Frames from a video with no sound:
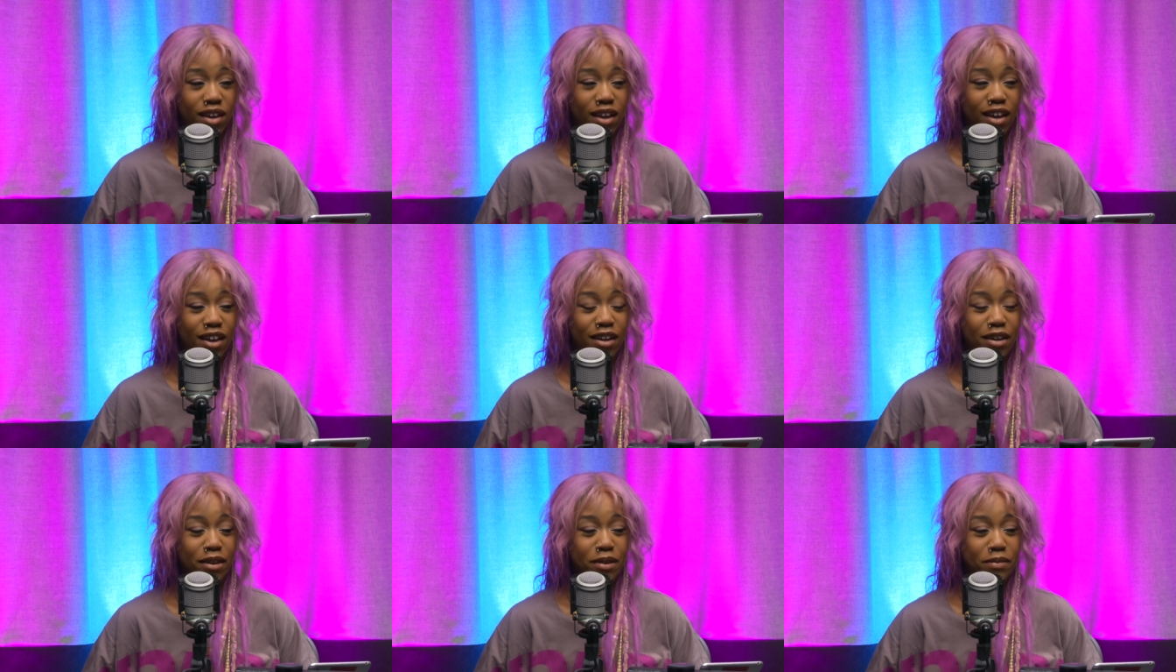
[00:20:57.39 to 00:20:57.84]

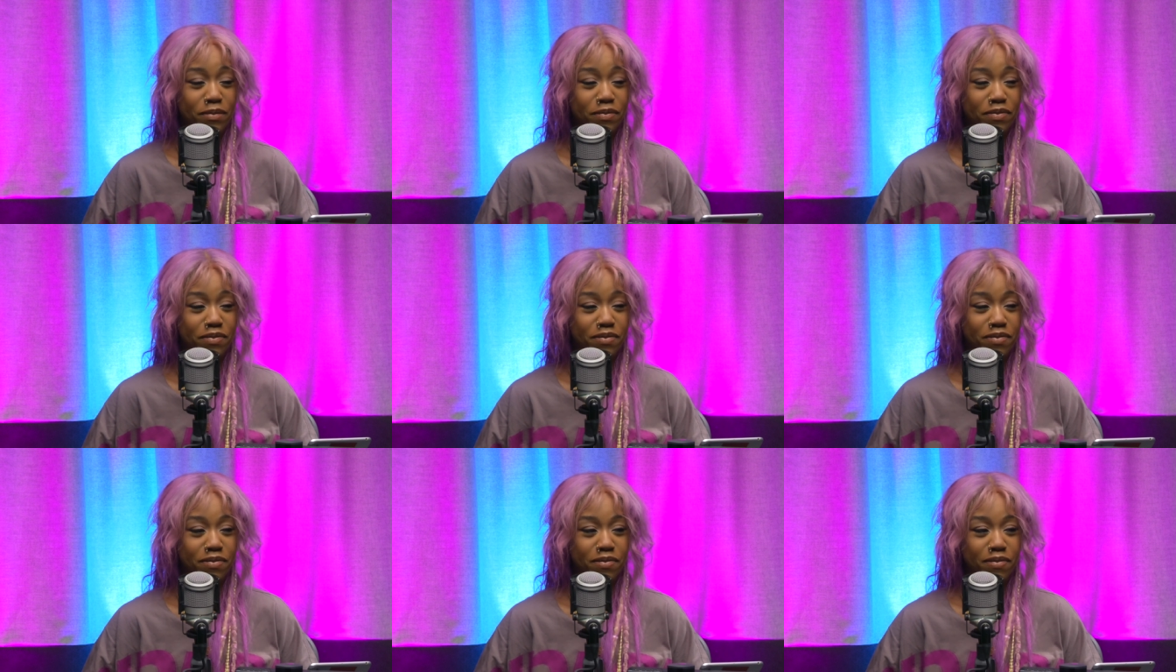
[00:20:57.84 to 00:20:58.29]

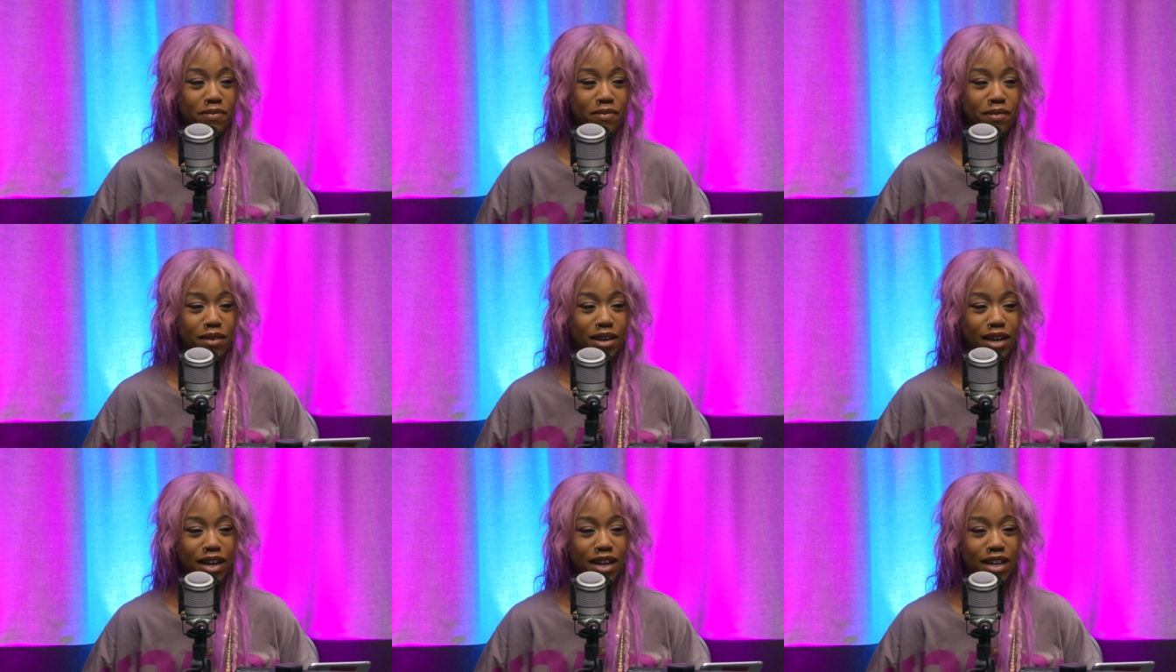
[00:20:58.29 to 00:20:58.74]
And
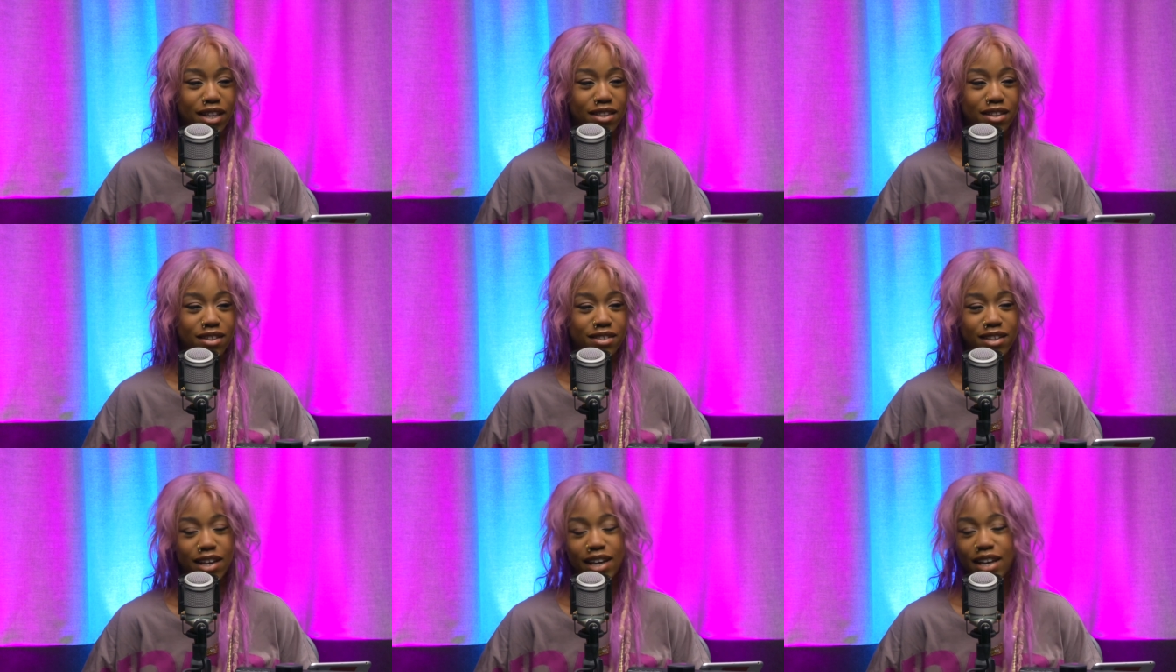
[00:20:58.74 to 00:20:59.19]
the
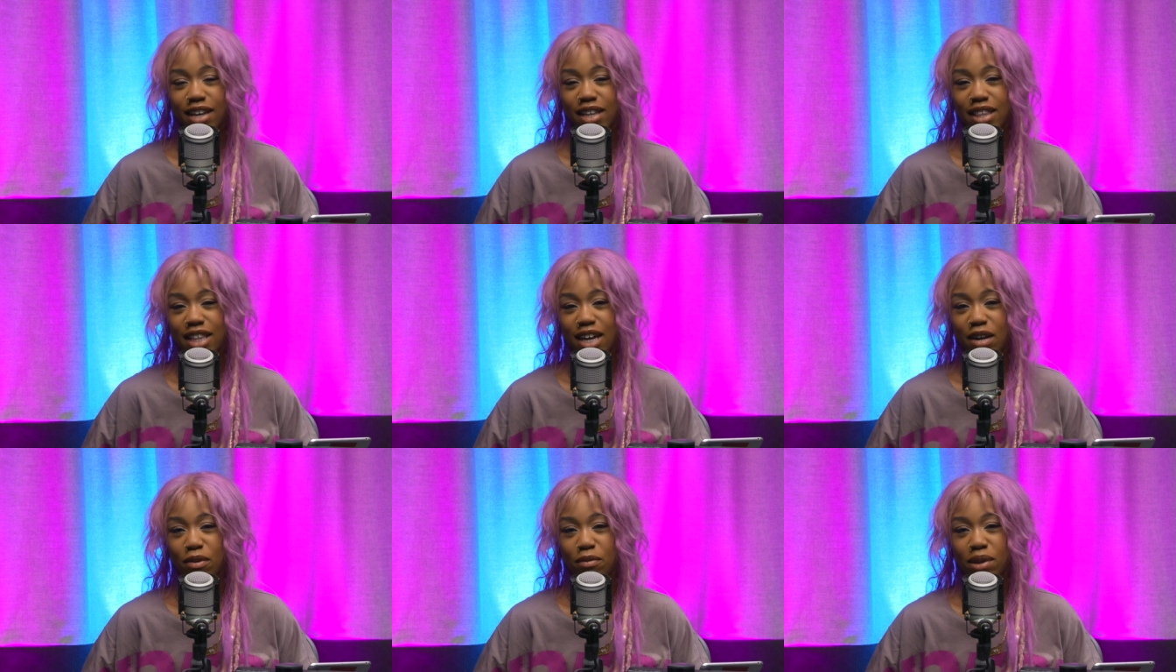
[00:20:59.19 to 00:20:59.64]
day
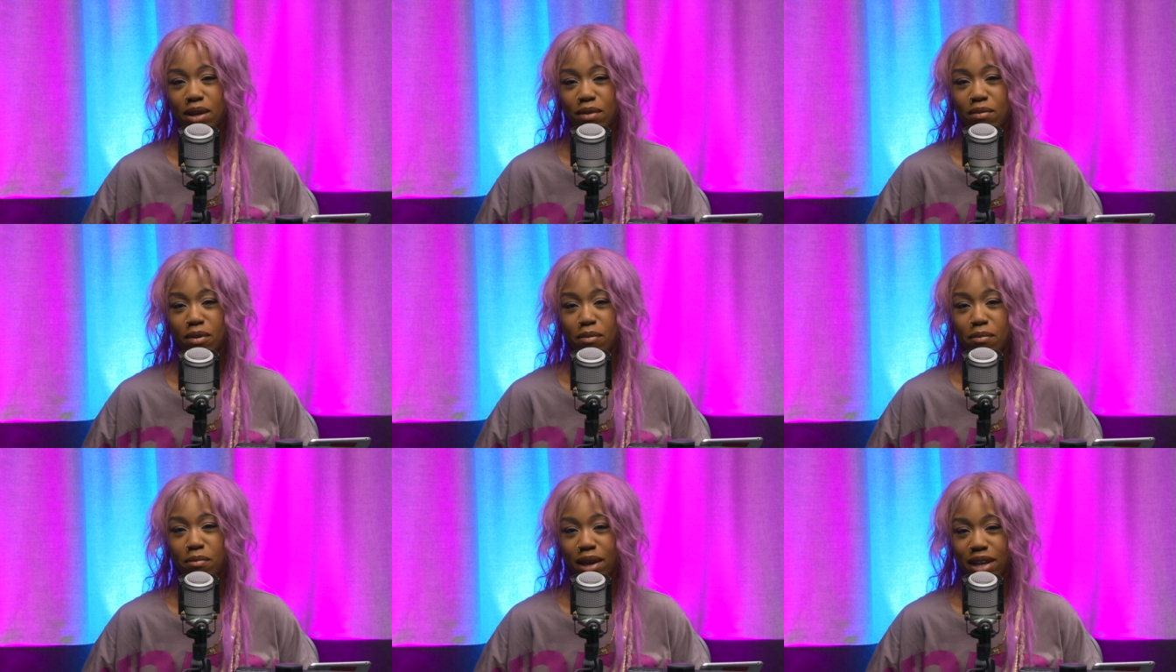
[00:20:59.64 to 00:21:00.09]
that we
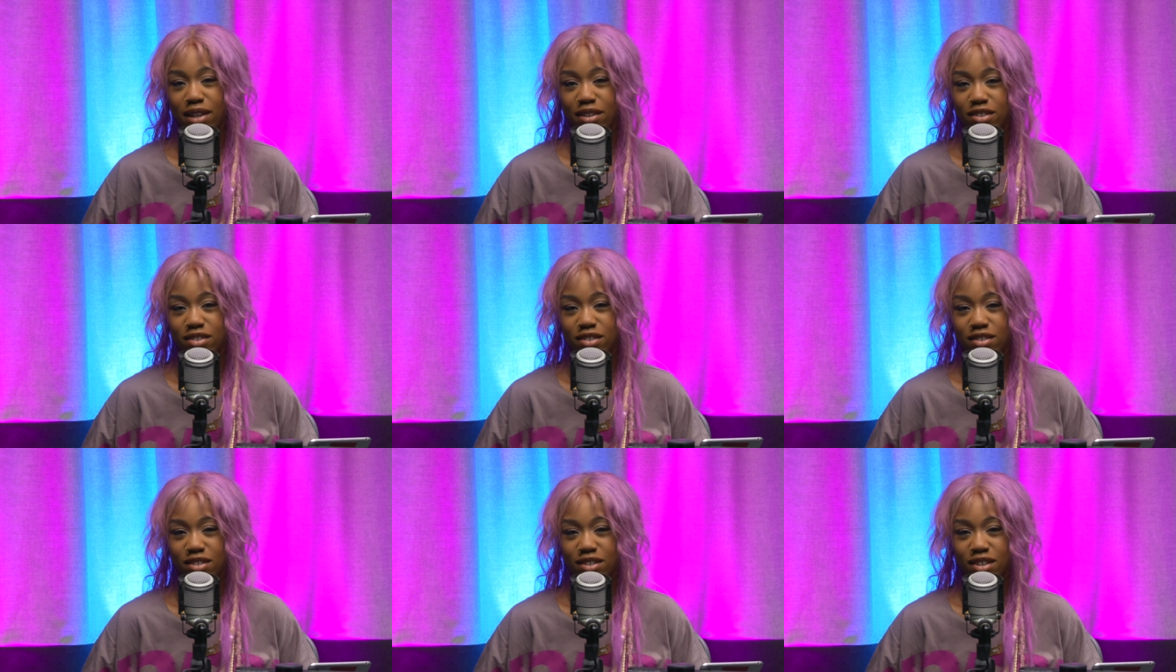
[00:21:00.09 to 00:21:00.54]
were
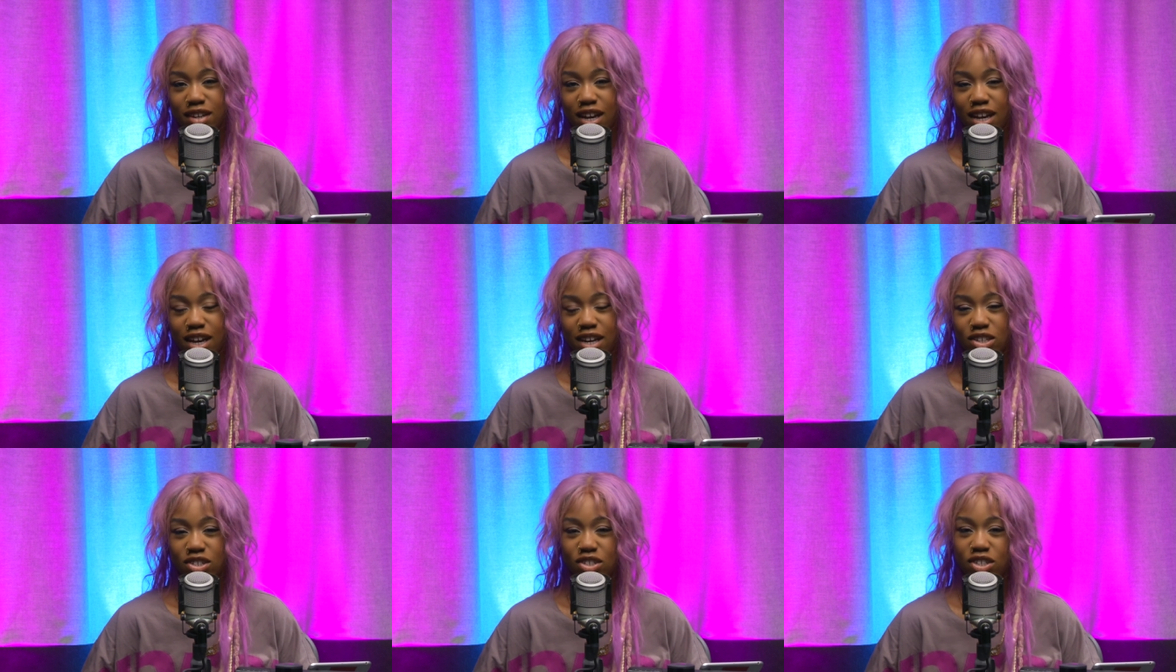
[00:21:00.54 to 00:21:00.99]
meant to
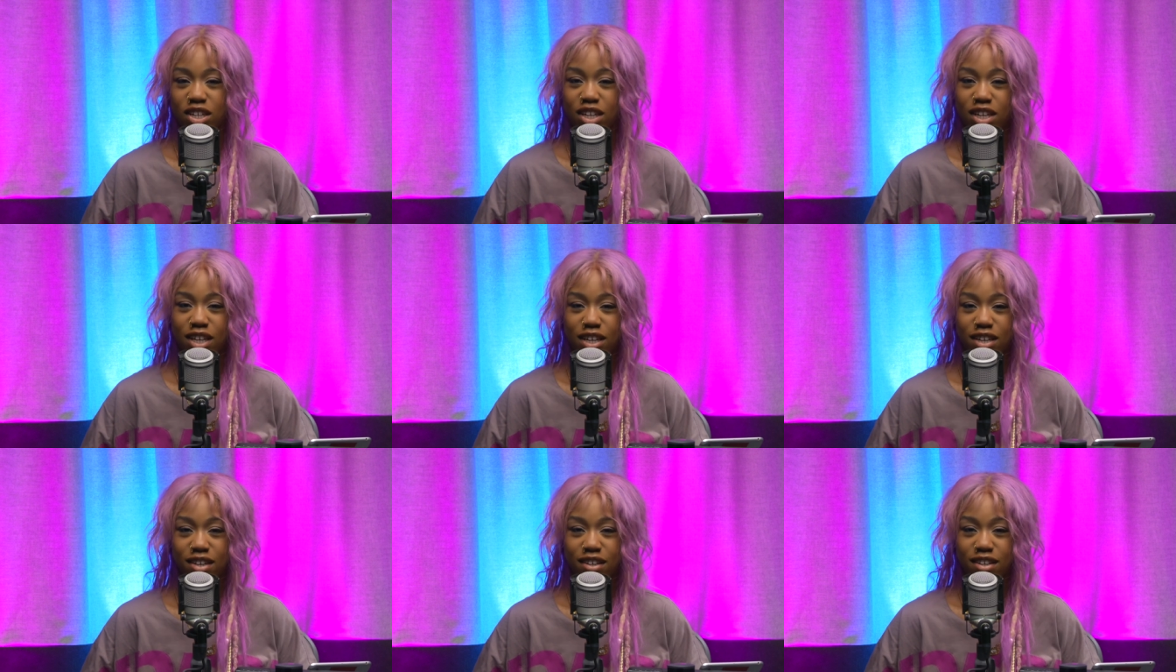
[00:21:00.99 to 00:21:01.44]

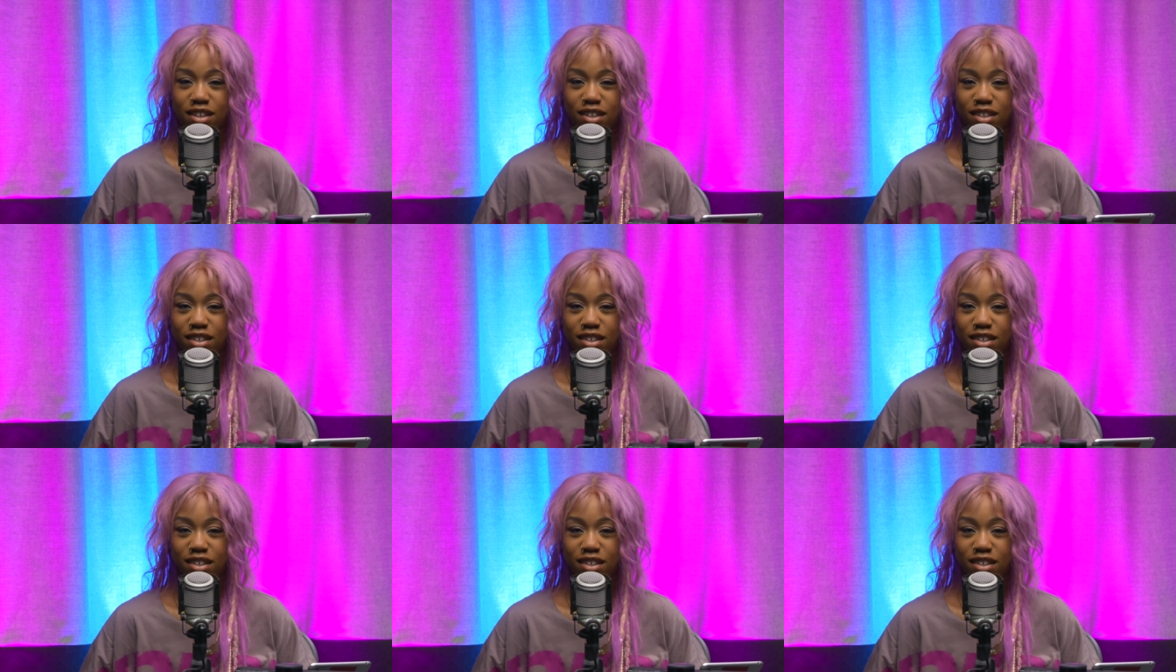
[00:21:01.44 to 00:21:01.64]
actually